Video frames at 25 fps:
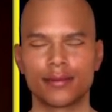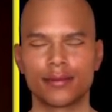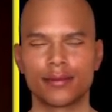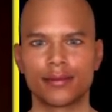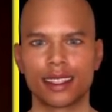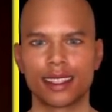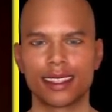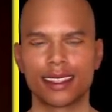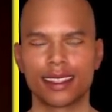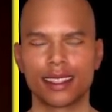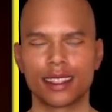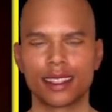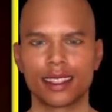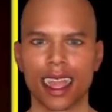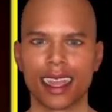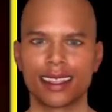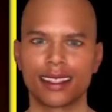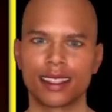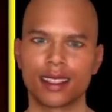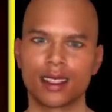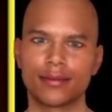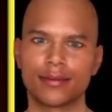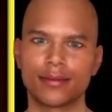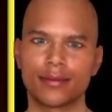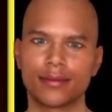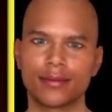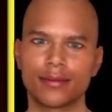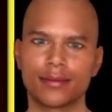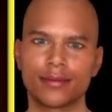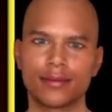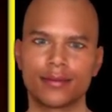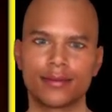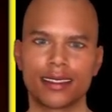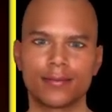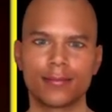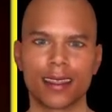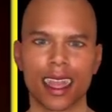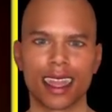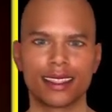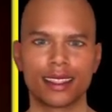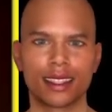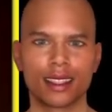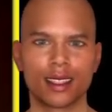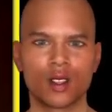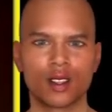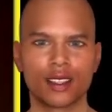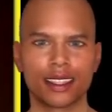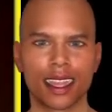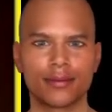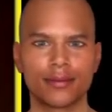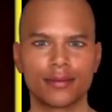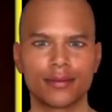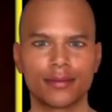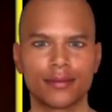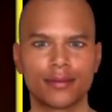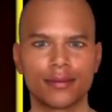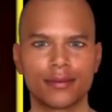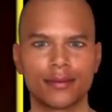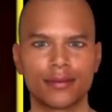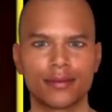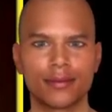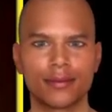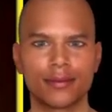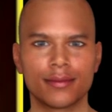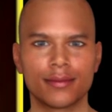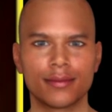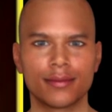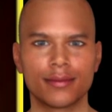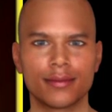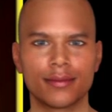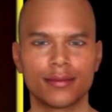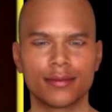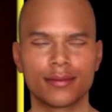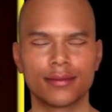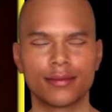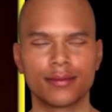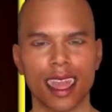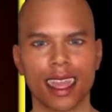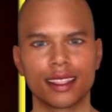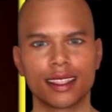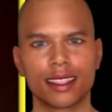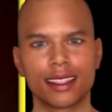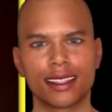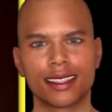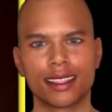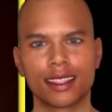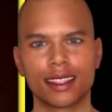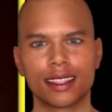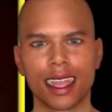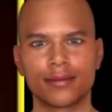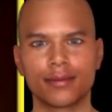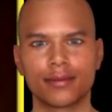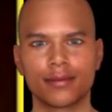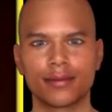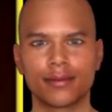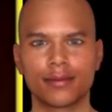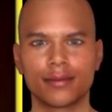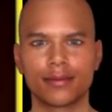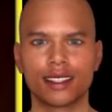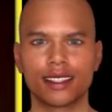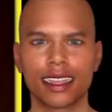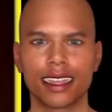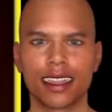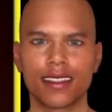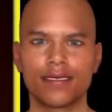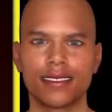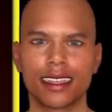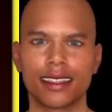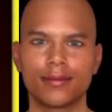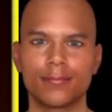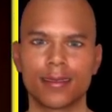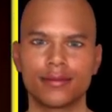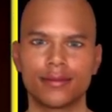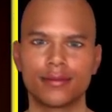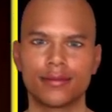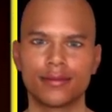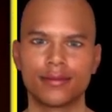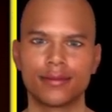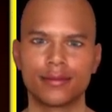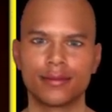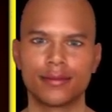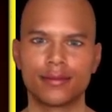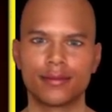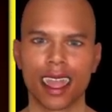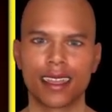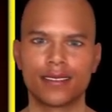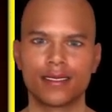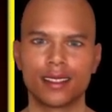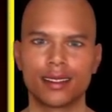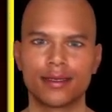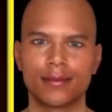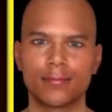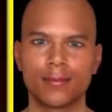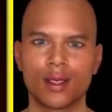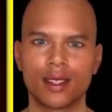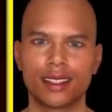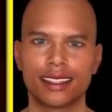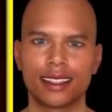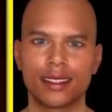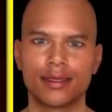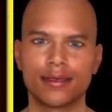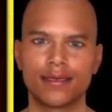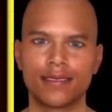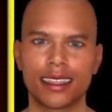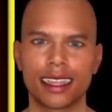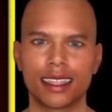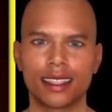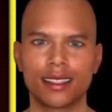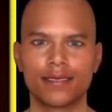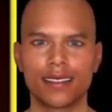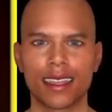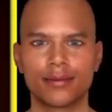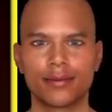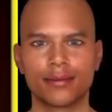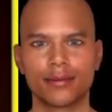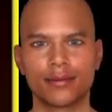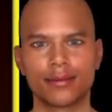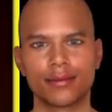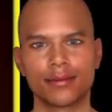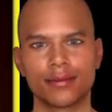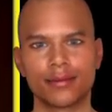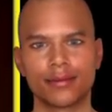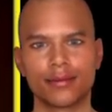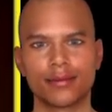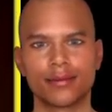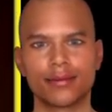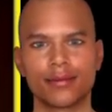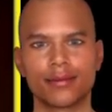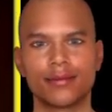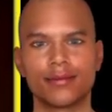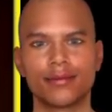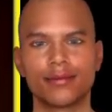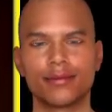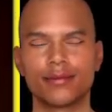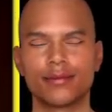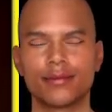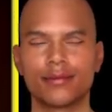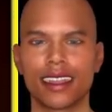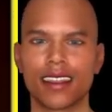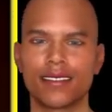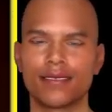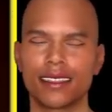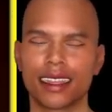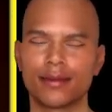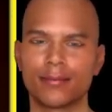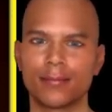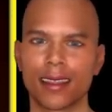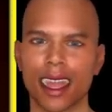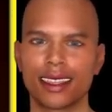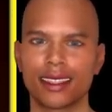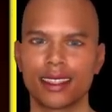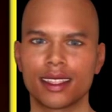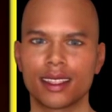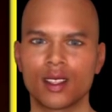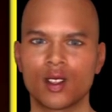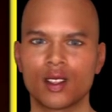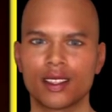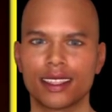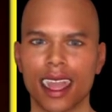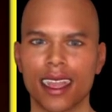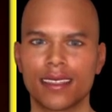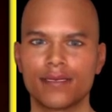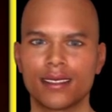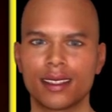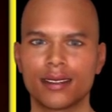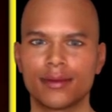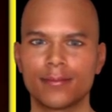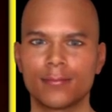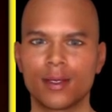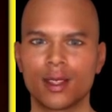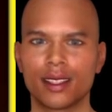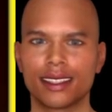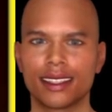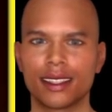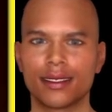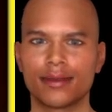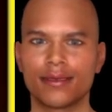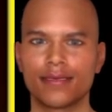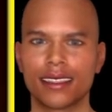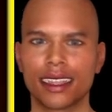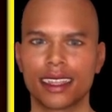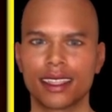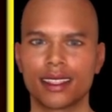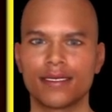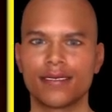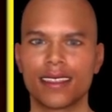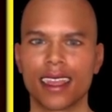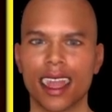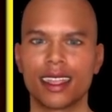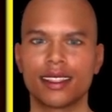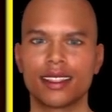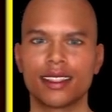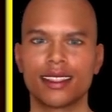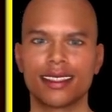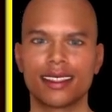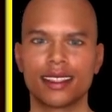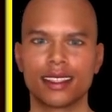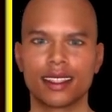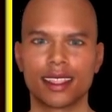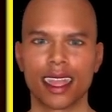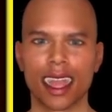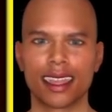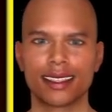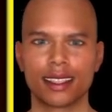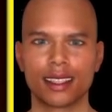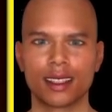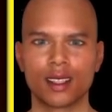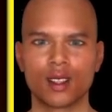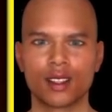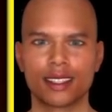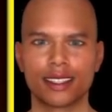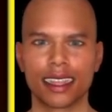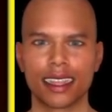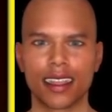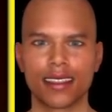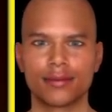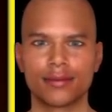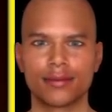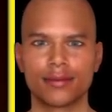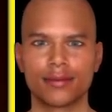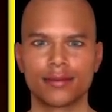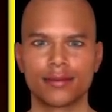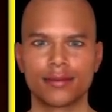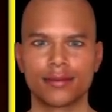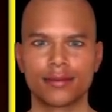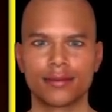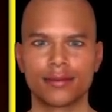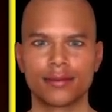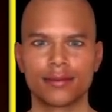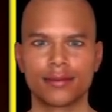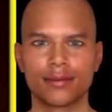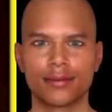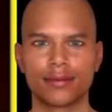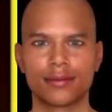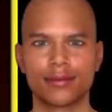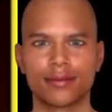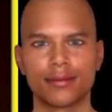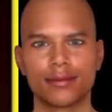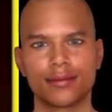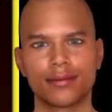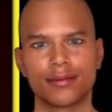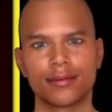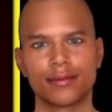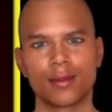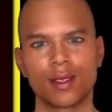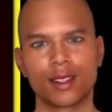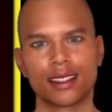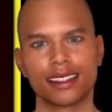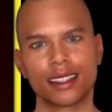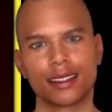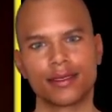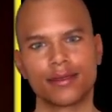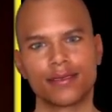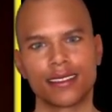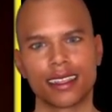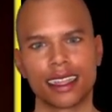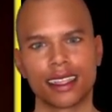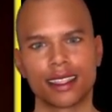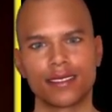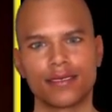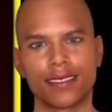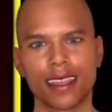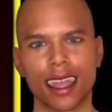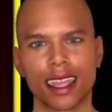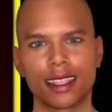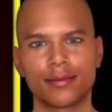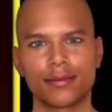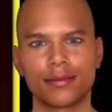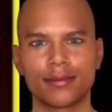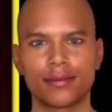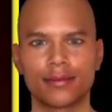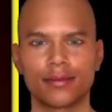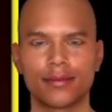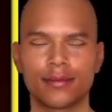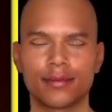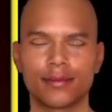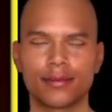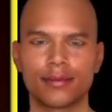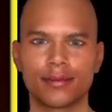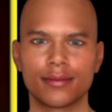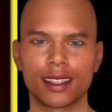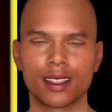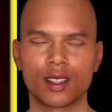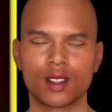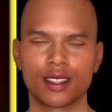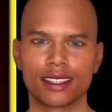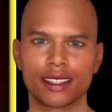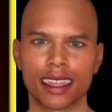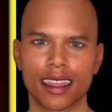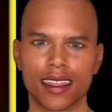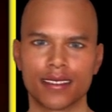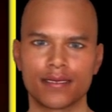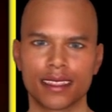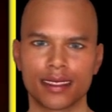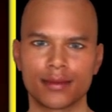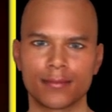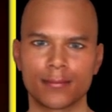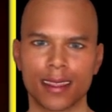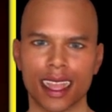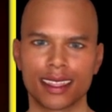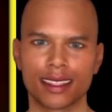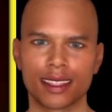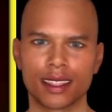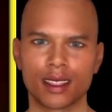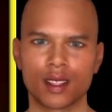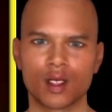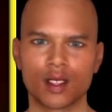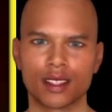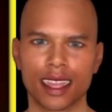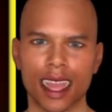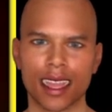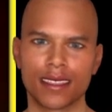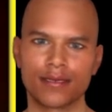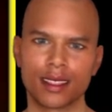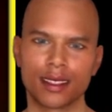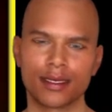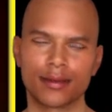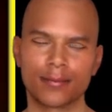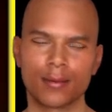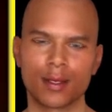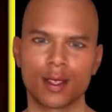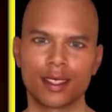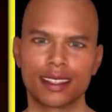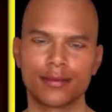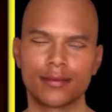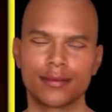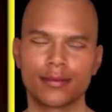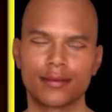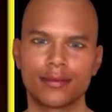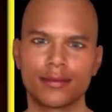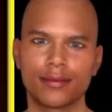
It's not there, it doesn't exist. Never did, and of course, most likely never will. But they are always changing it every day, who knows what they will put in. But as of right this minute, there is no word Trinity in the Bible.